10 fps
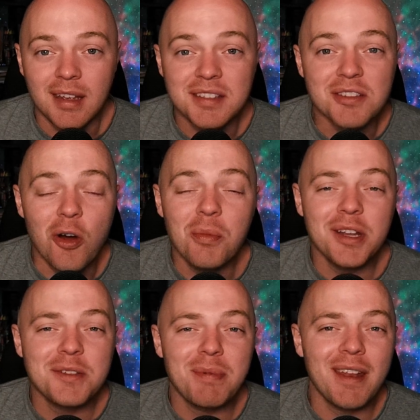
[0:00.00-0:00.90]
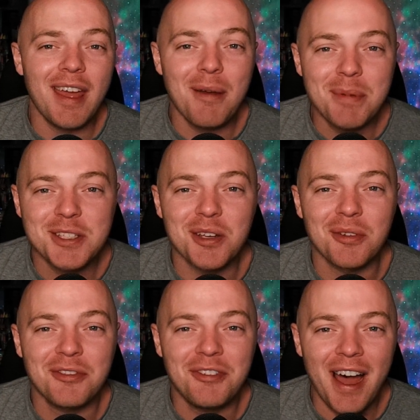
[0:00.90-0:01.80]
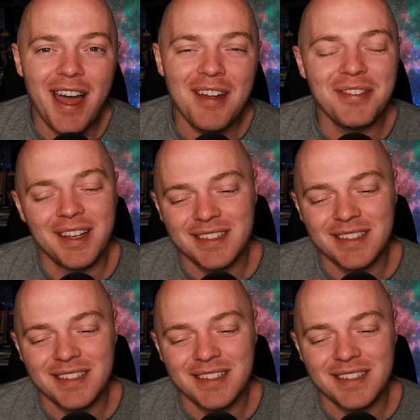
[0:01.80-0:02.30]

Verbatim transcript: It's No Money Spent Episode 5.